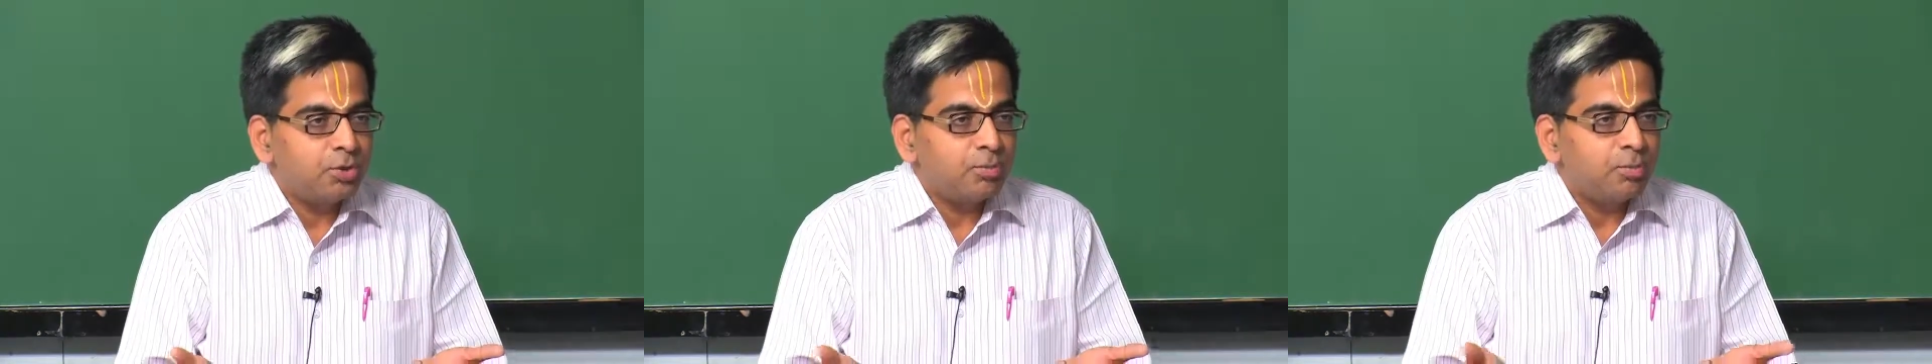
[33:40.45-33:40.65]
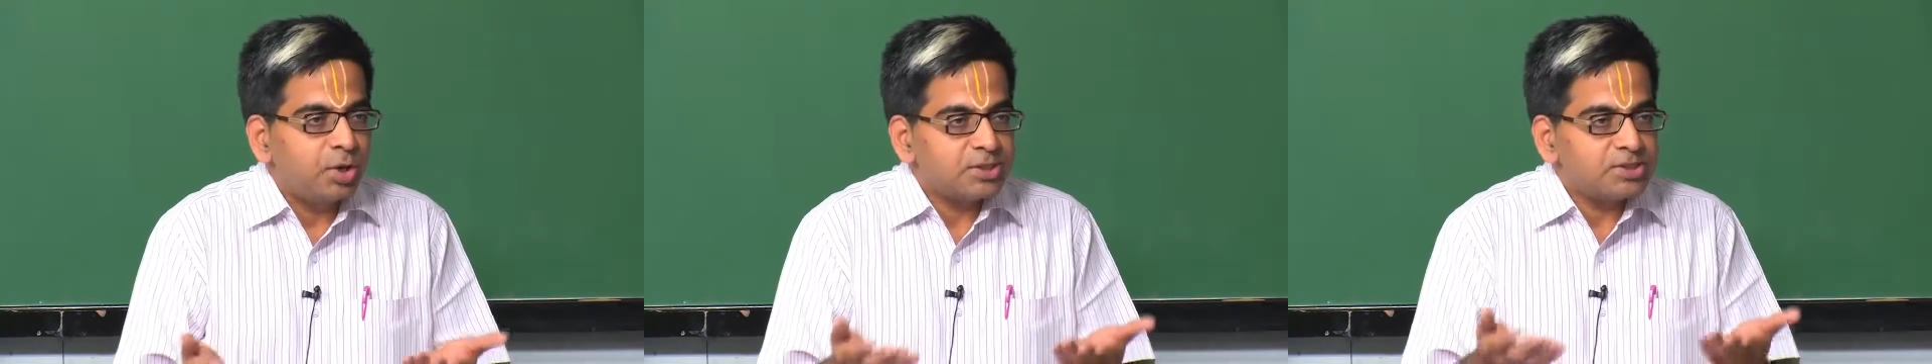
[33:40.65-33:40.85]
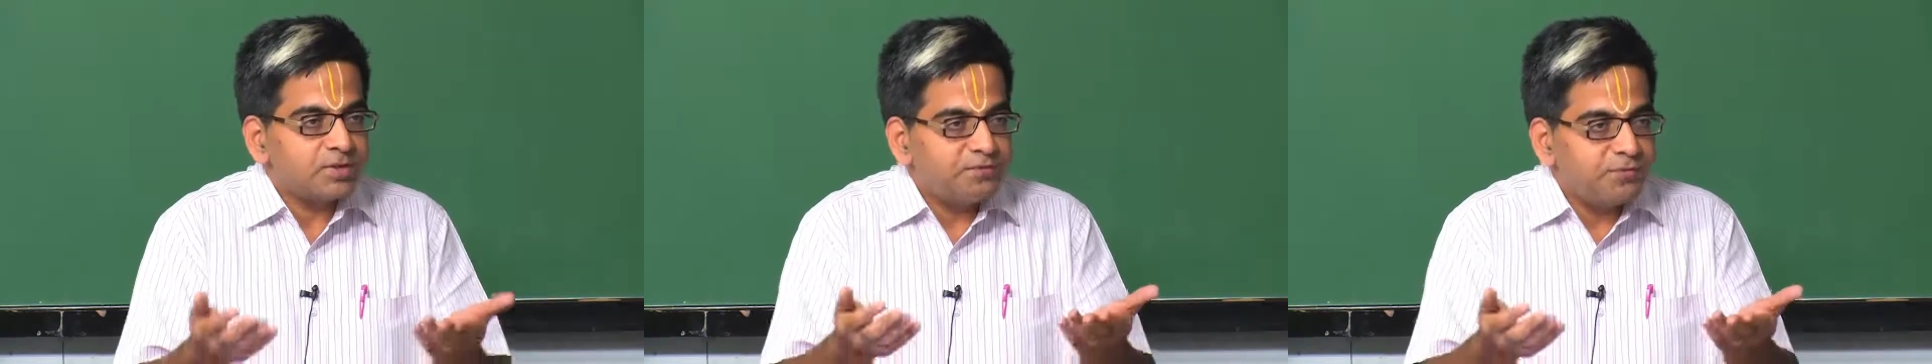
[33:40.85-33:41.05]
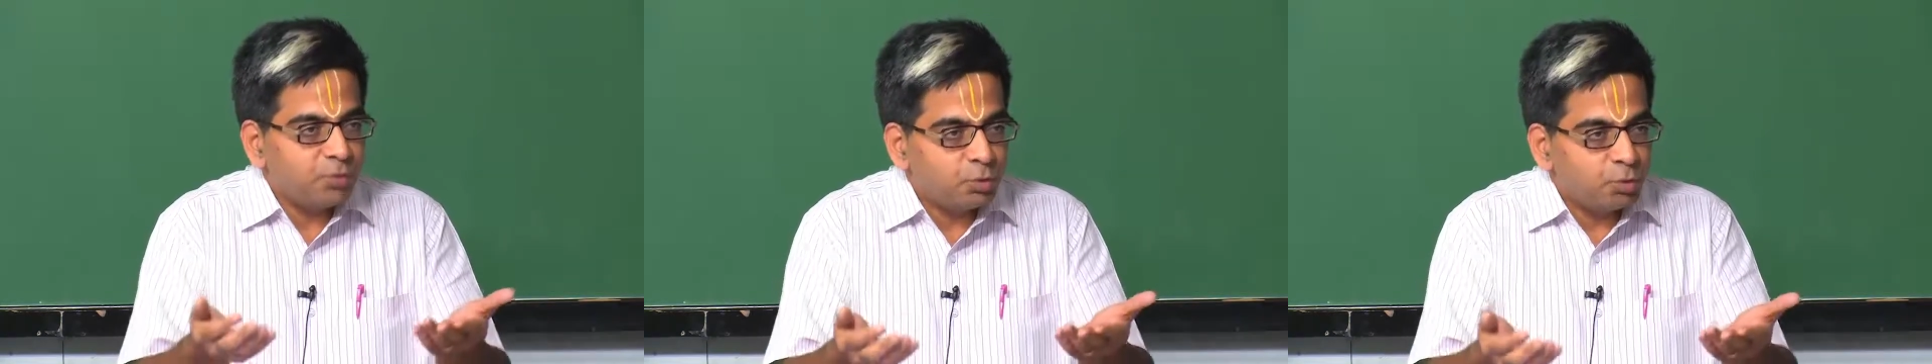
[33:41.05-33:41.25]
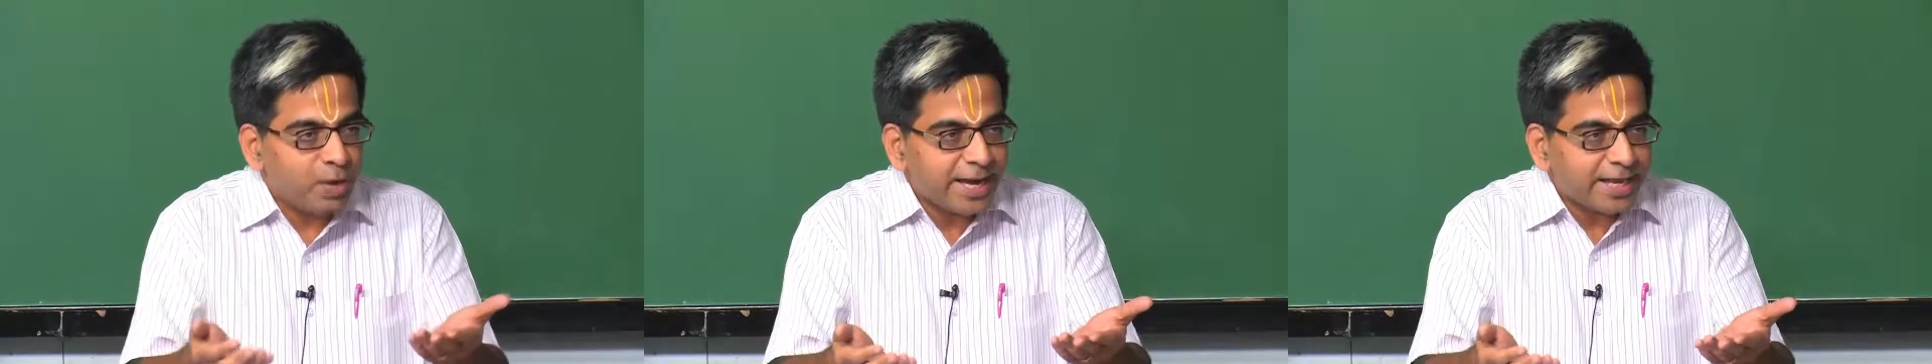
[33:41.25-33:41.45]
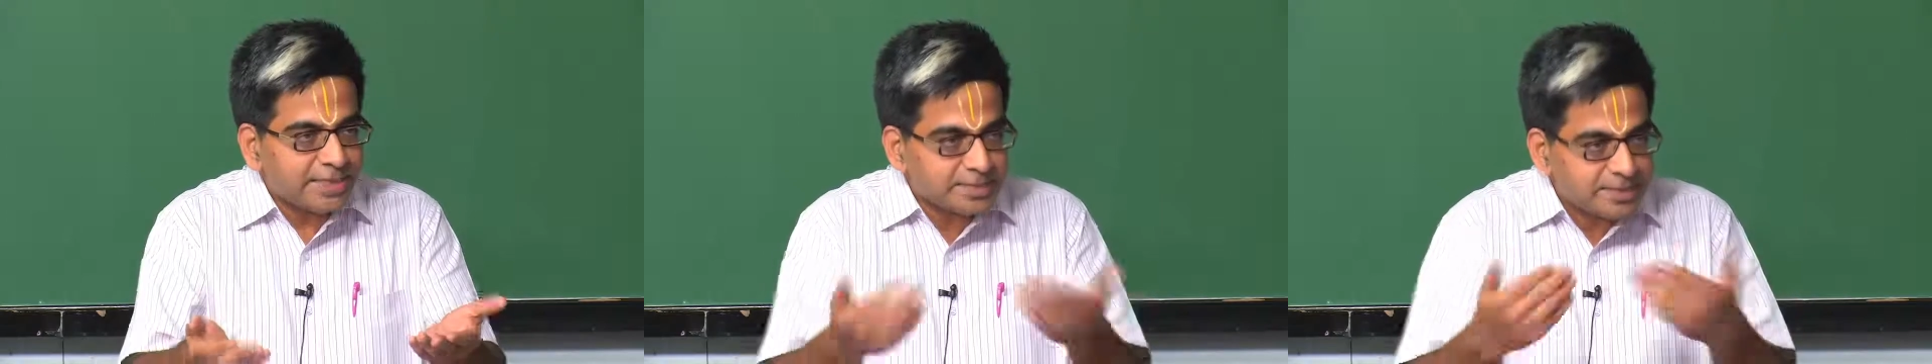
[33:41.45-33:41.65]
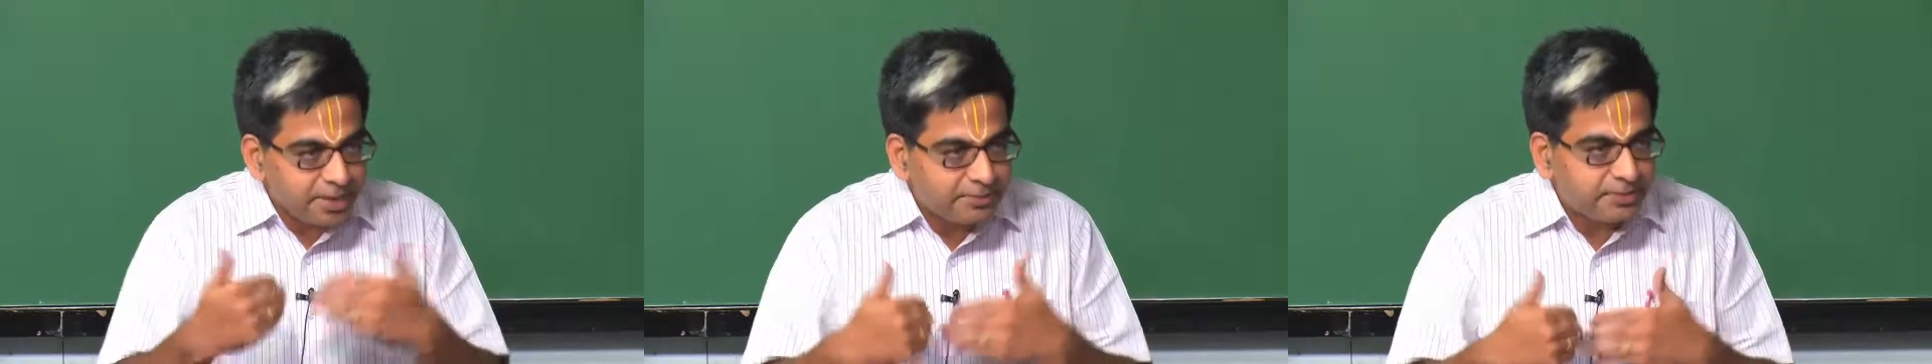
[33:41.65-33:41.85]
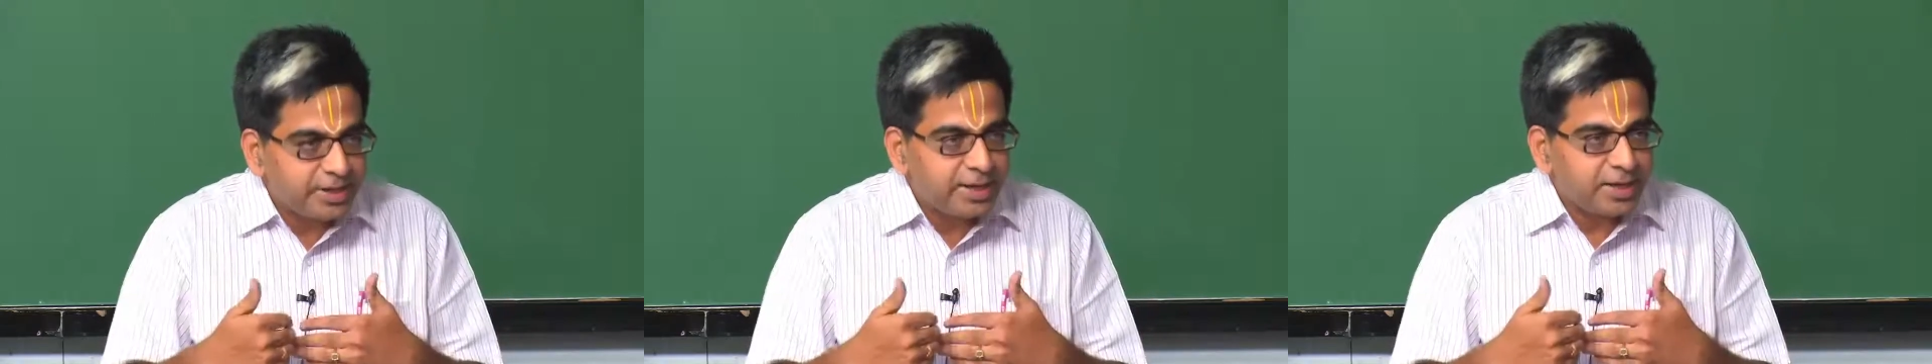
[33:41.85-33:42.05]
boss, if you
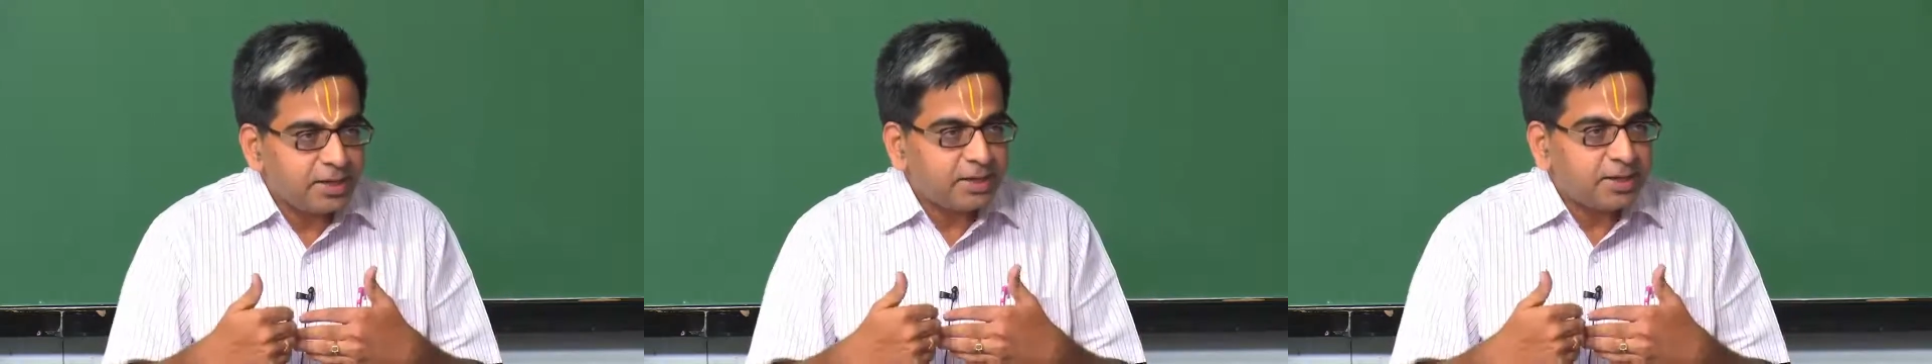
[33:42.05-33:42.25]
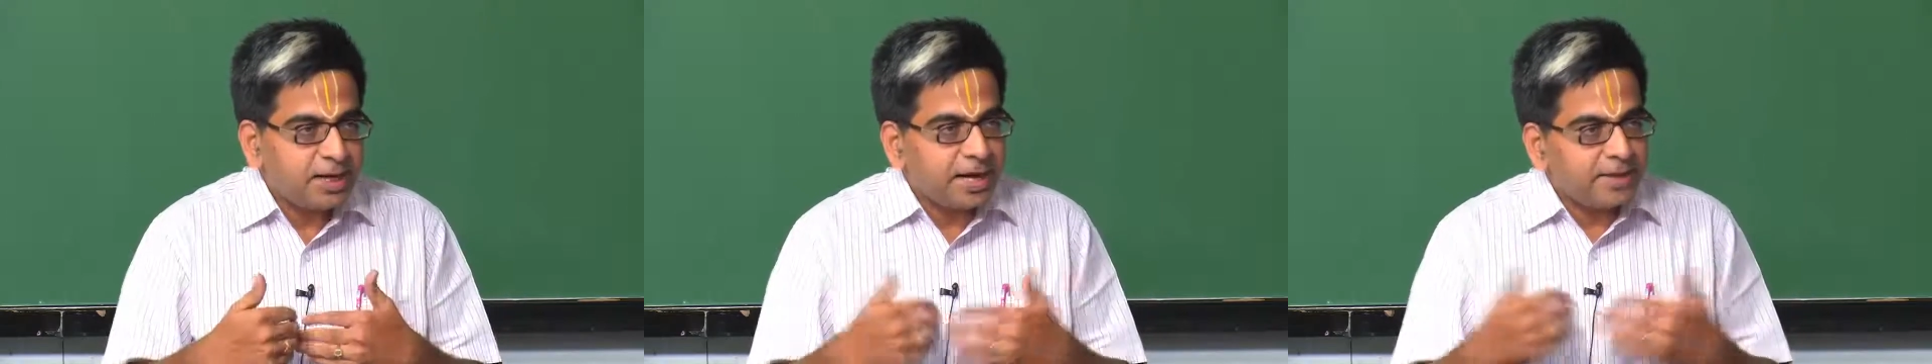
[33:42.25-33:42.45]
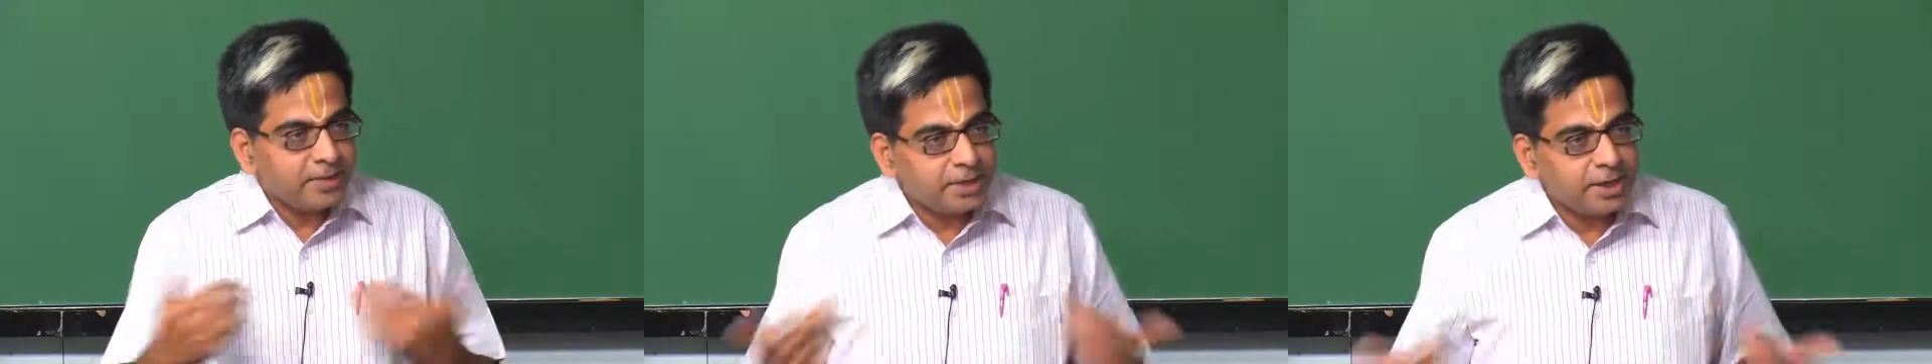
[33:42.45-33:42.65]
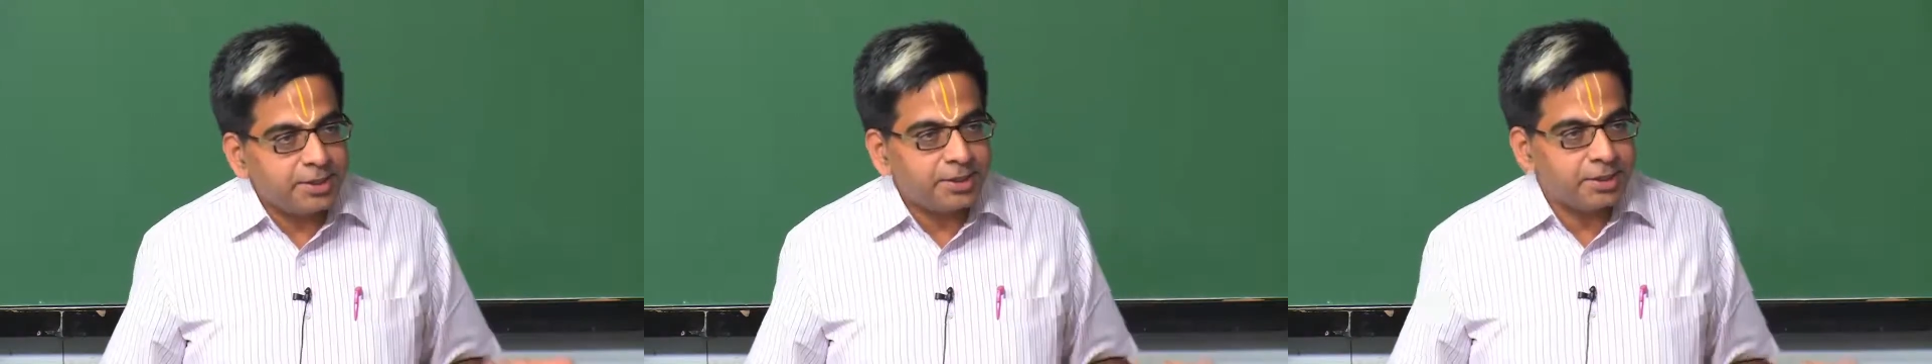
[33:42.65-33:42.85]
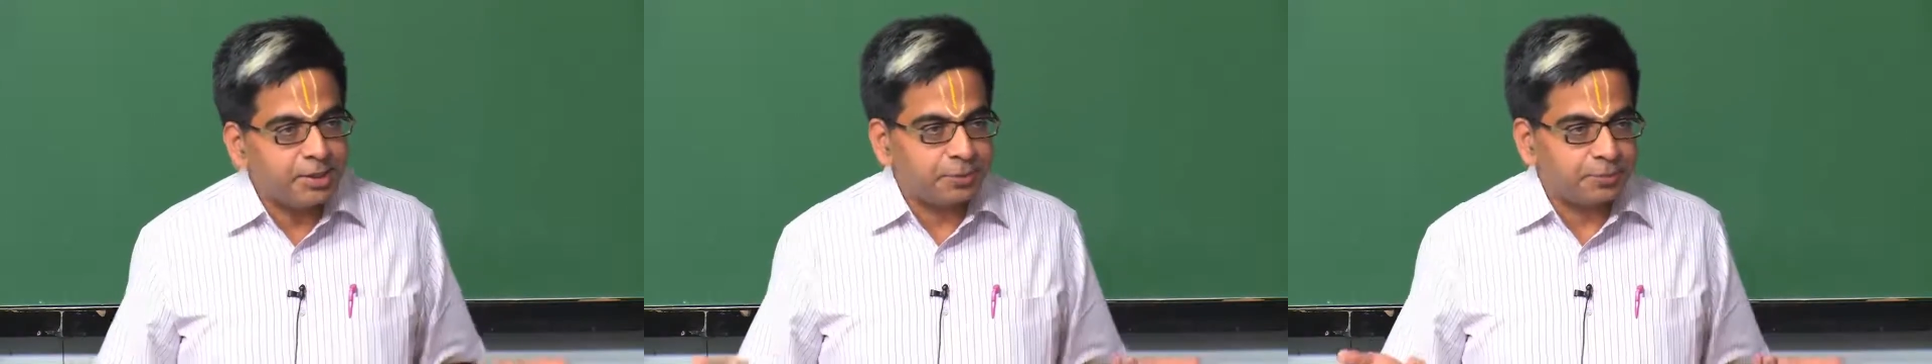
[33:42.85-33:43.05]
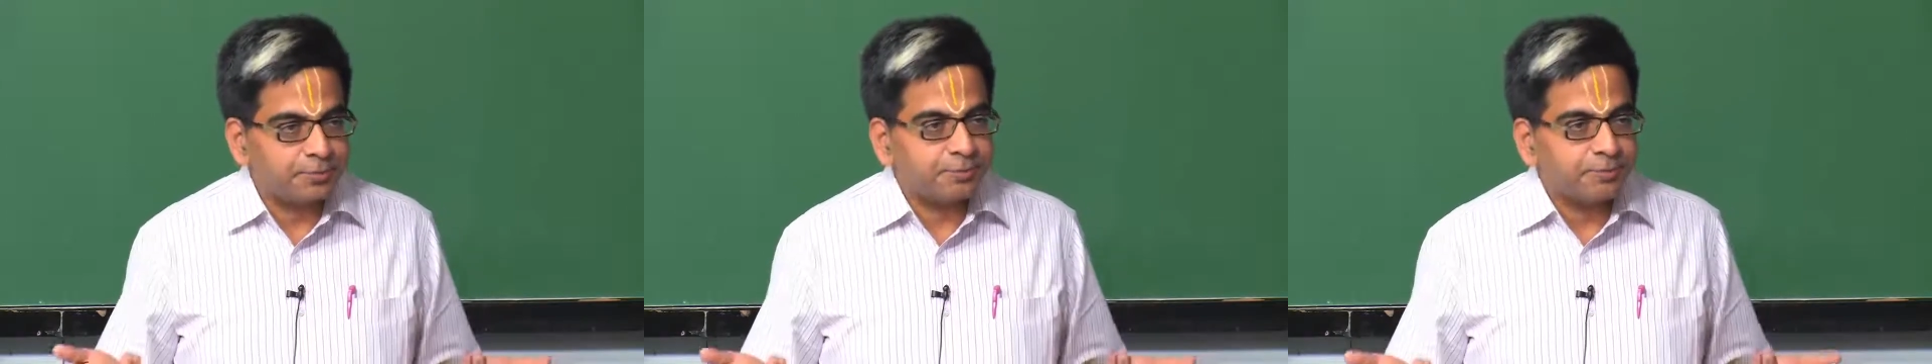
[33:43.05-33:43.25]
accept it, I will continue.